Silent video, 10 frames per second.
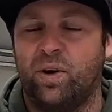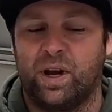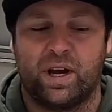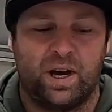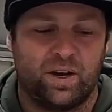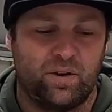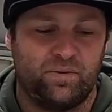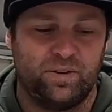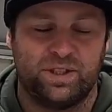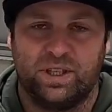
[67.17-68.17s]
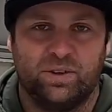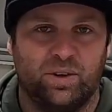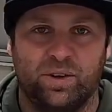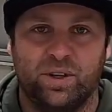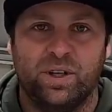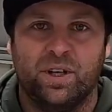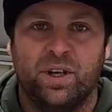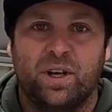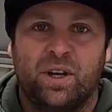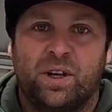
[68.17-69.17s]
I can't go fishing or
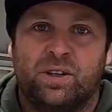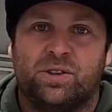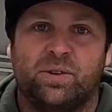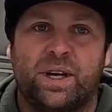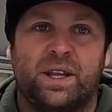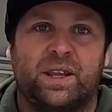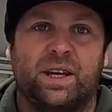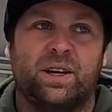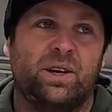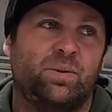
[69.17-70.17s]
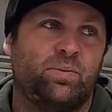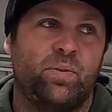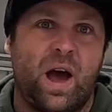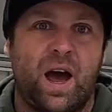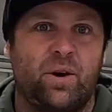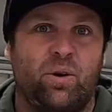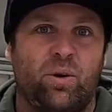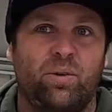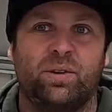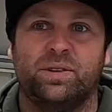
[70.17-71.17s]
do anything at all.